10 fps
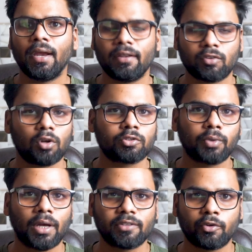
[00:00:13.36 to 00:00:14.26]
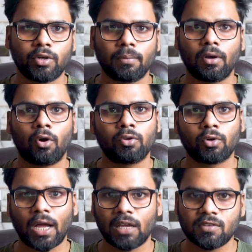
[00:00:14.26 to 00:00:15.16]
it is also executable on
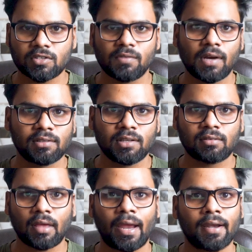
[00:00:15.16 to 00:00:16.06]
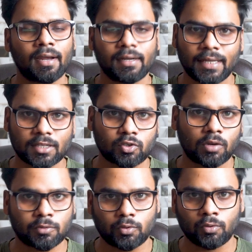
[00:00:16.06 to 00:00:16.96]
your iOS devices and desktops